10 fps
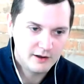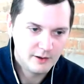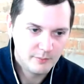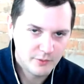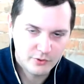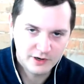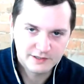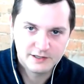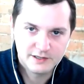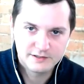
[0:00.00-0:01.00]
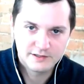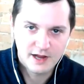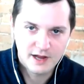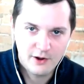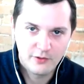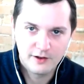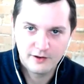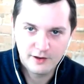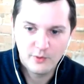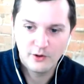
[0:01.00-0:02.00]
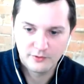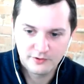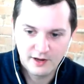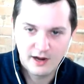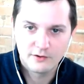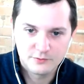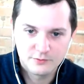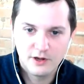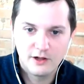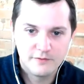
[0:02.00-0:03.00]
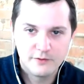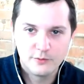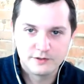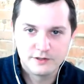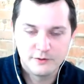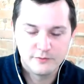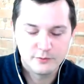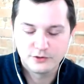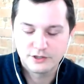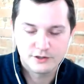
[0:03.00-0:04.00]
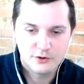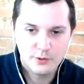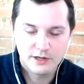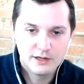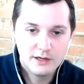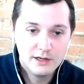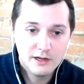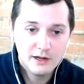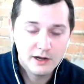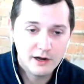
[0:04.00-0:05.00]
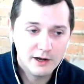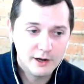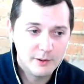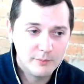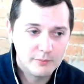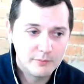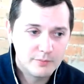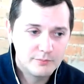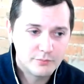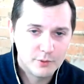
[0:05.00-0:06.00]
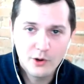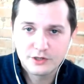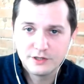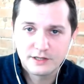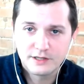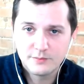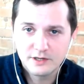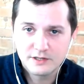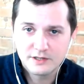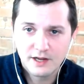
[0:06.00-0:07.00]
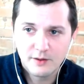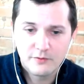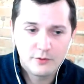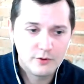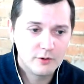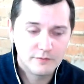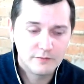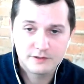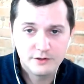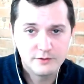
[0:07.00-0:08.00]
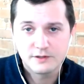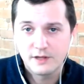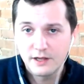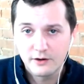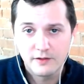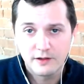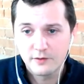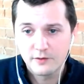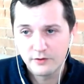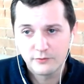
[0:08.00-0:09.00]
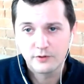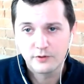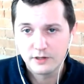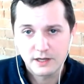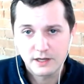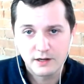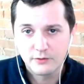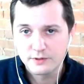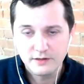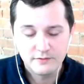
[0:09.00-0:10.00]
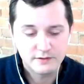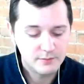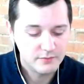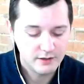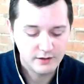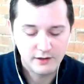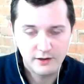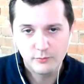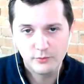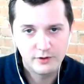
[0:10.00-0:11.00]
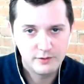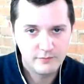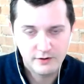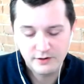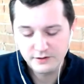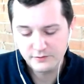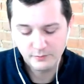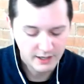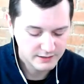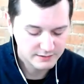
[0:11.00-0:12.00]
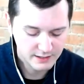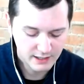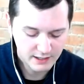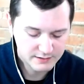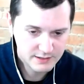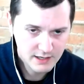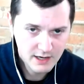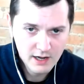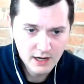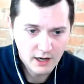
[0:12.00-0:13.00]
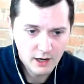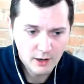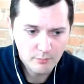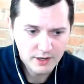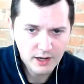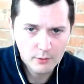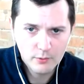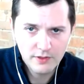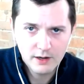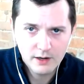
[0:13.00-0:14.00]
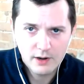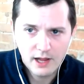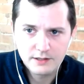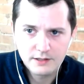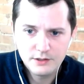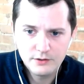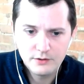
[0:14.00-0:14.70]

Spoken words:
precedence as to how that email was gathered as well. If it was just a quick promotion that somebody signed up for, or if it's a newsletter that somebody's really excited to receive or something, it really varies from case to case. But yeah, one thing I would add too